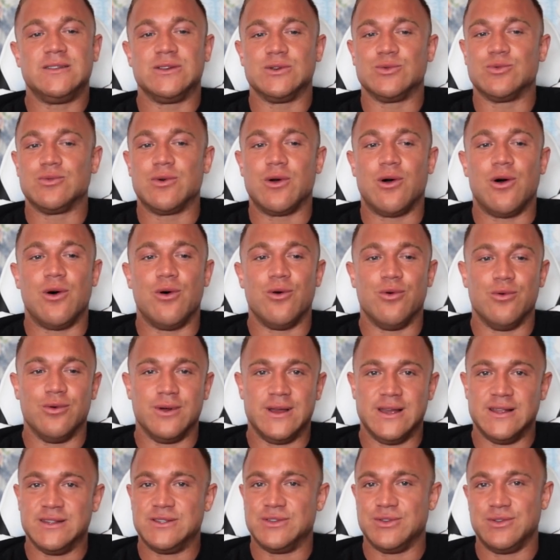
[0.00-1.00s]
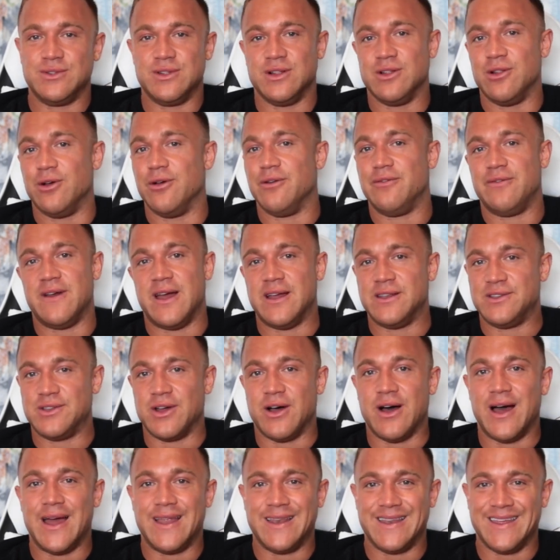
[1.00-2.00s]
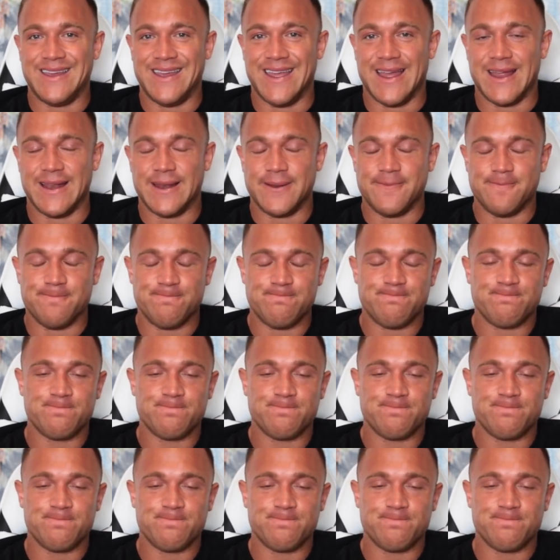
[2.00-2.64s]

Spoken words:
to roll into the low-fat diet again.